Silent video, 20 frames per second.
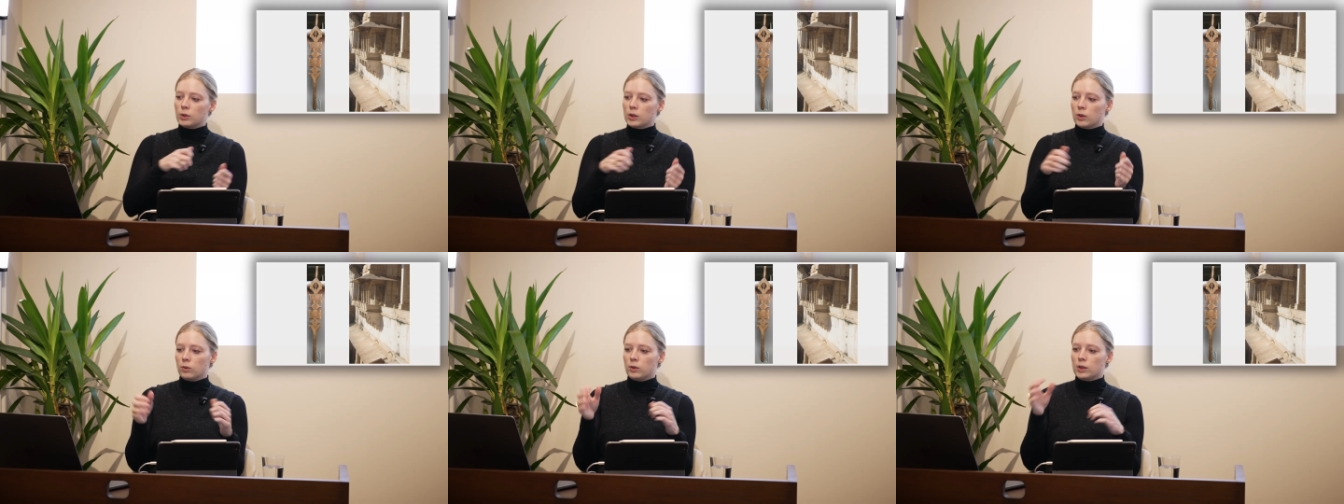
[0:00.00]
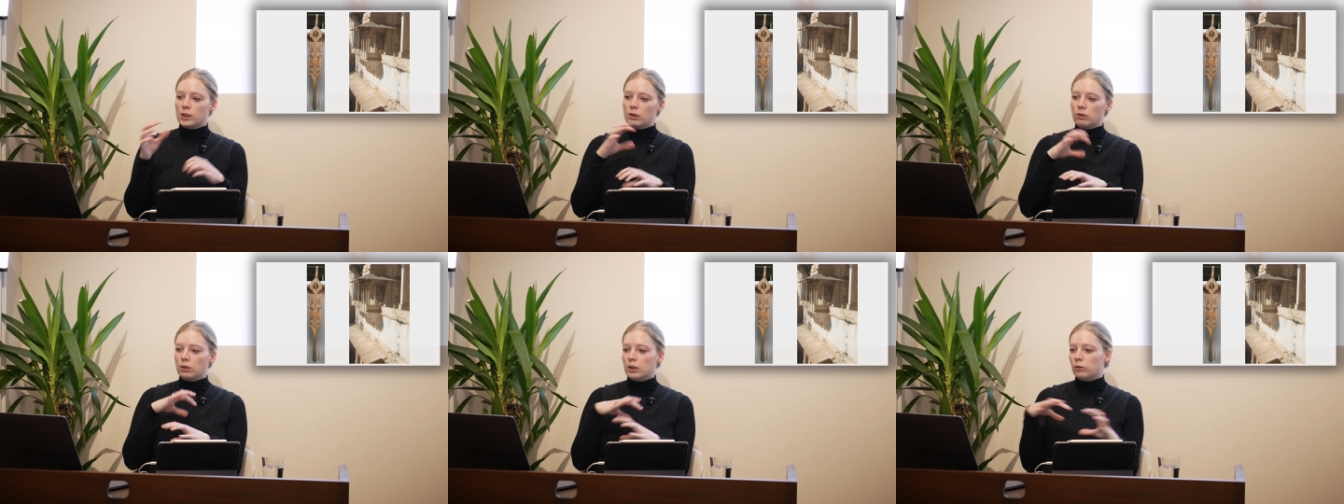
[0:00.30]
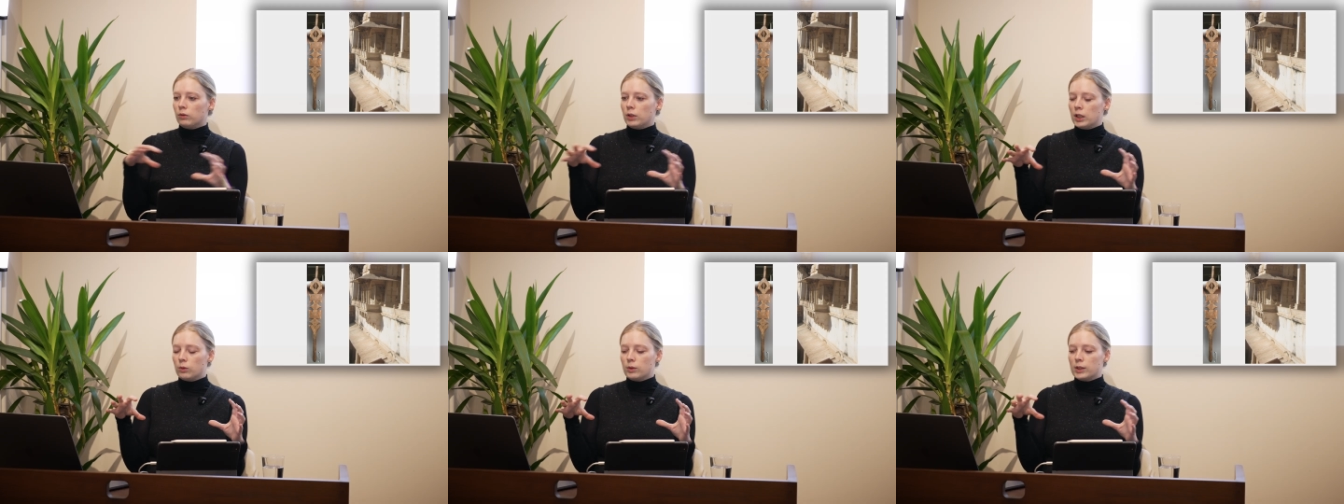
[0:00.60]
So
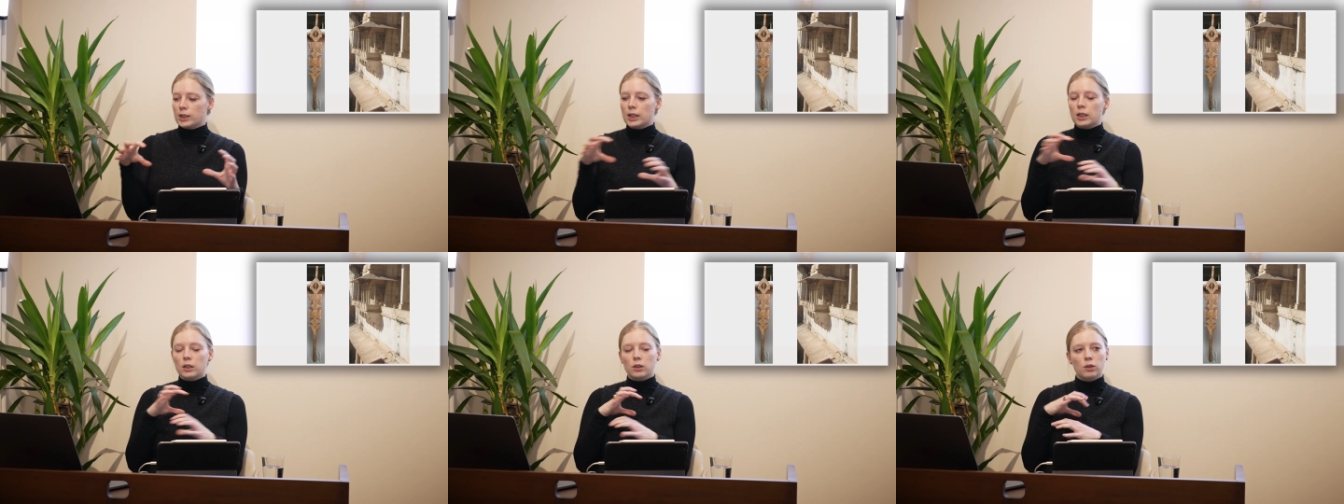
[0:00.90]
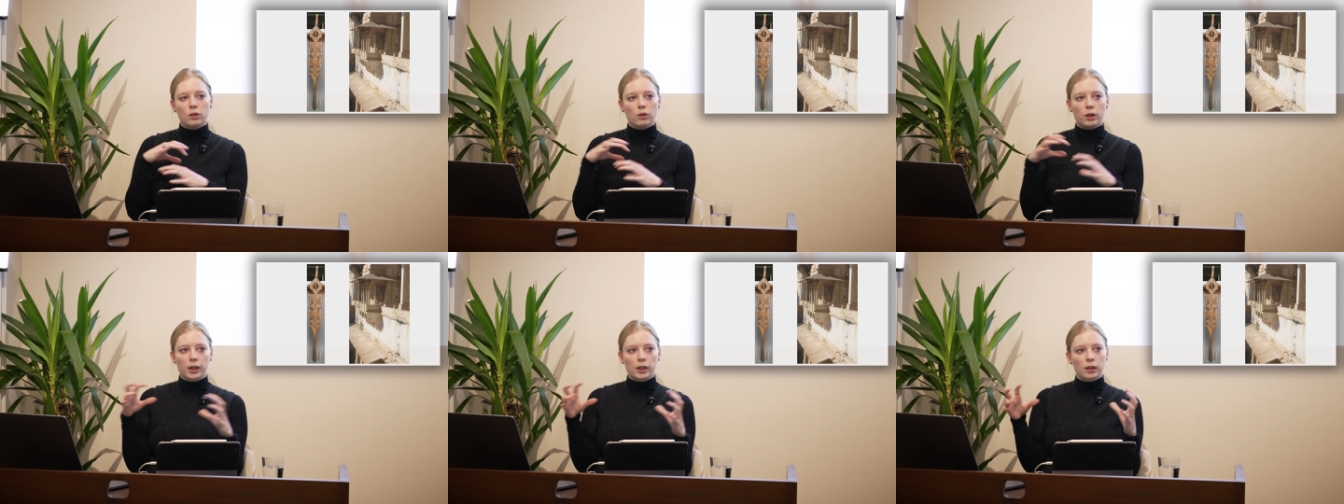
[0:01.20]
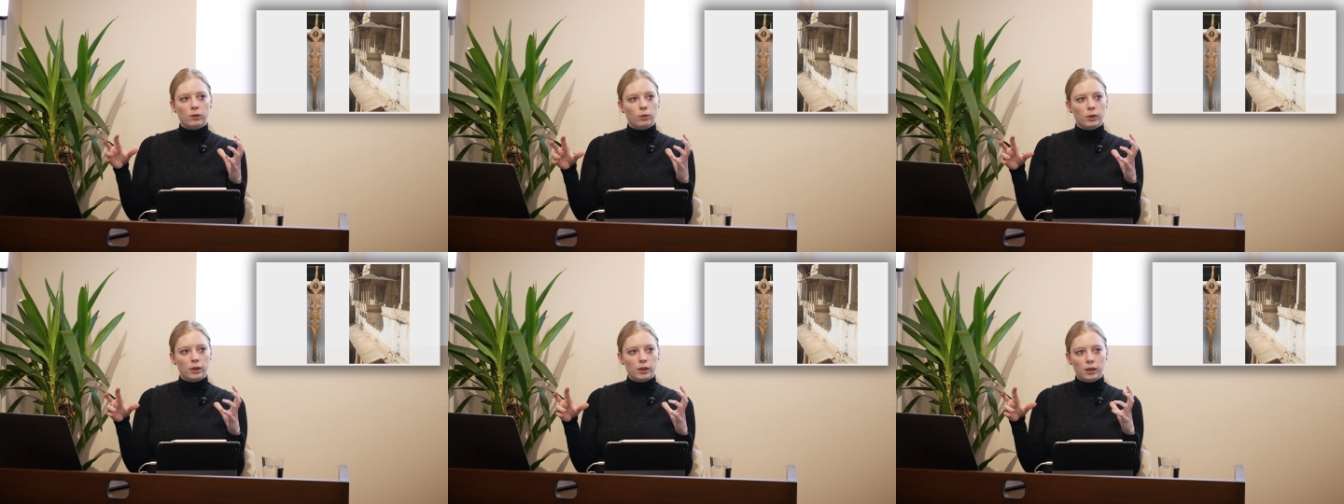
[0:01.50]
it was
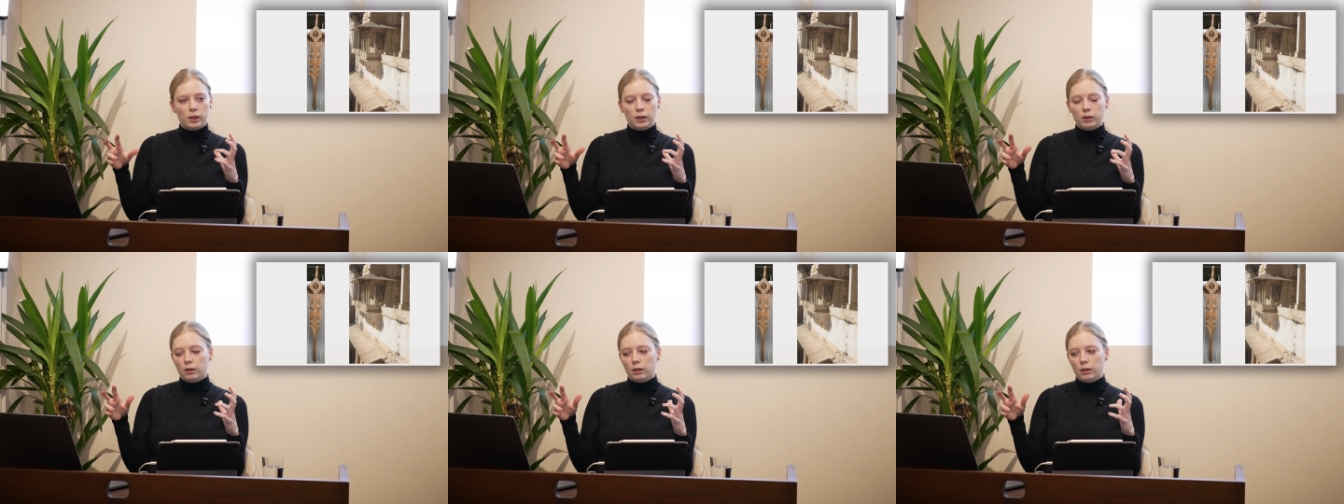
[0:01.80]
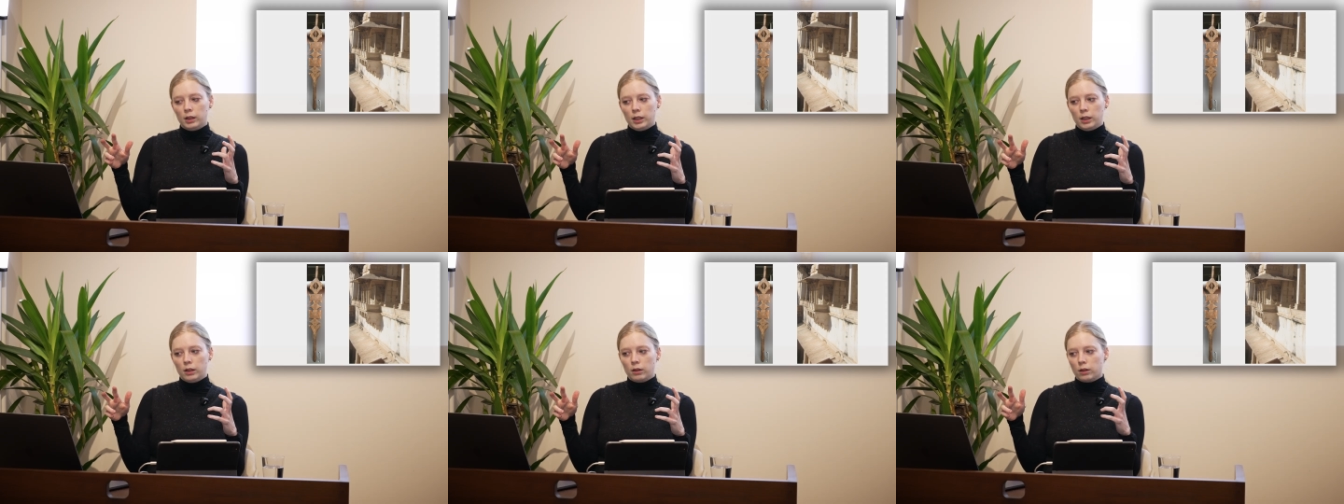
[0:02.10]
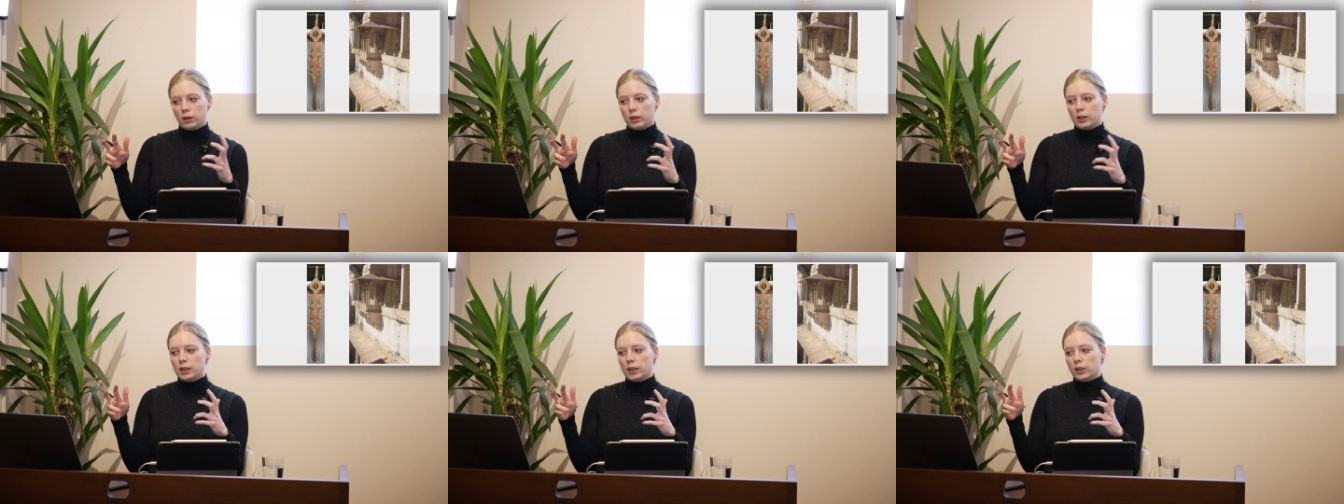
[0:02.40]
integrated within the
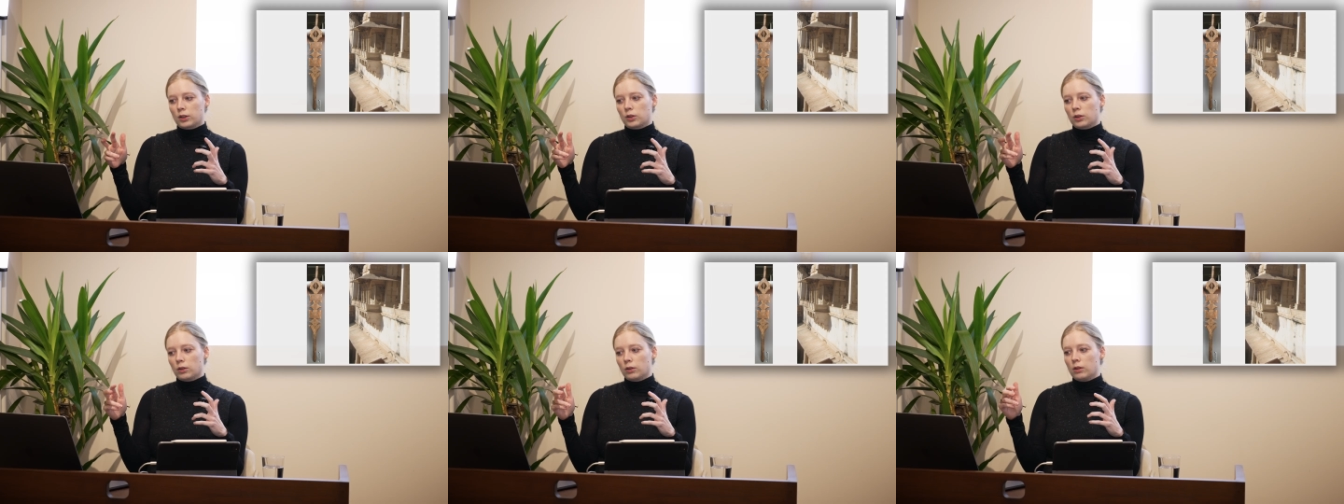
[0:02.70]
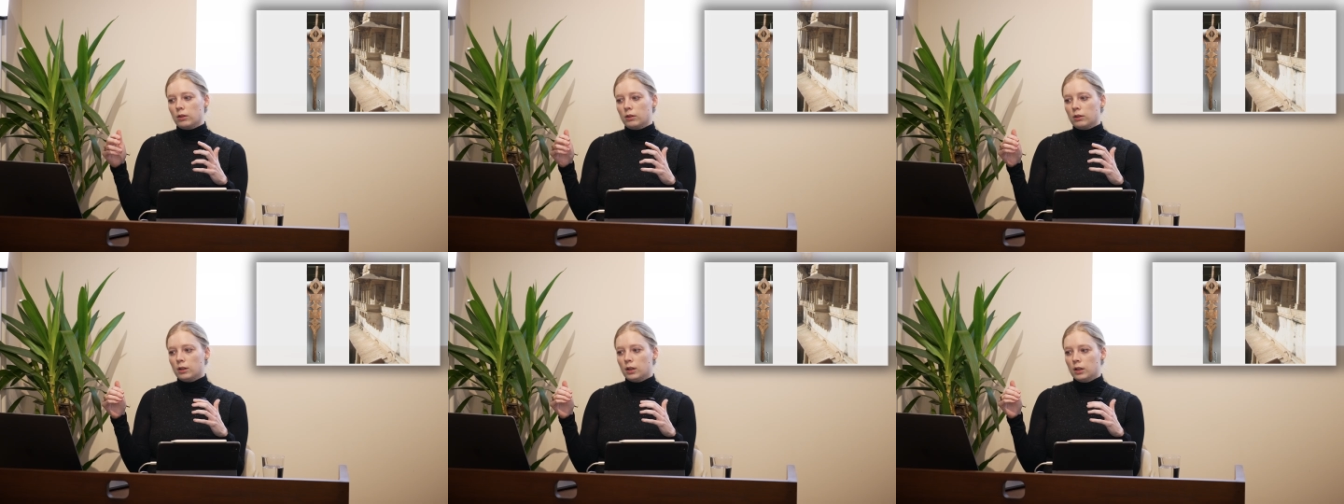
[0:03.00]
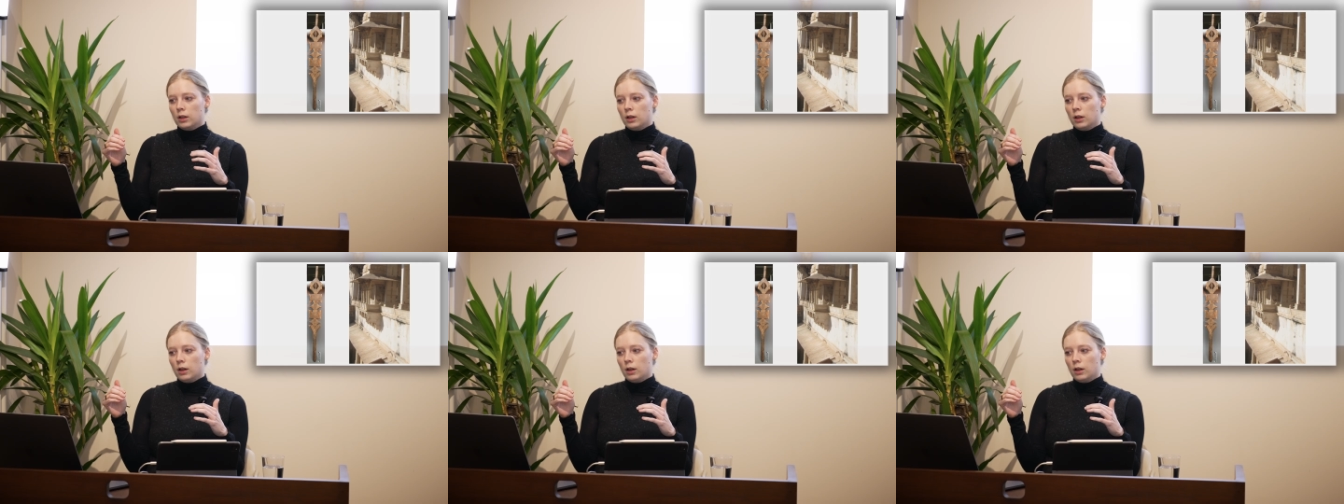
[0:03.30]
architectural